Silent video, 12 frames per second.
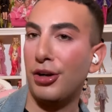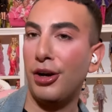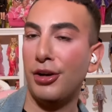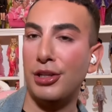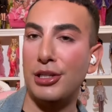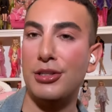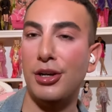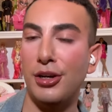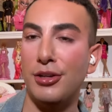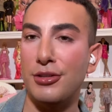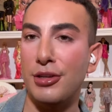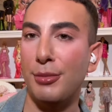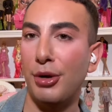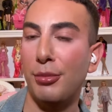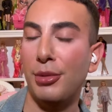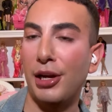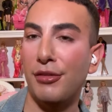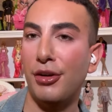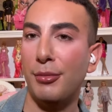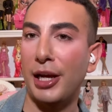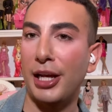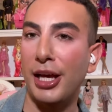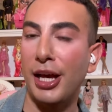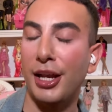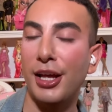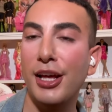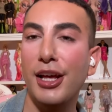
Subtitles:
are these dolls appropriate for my kid?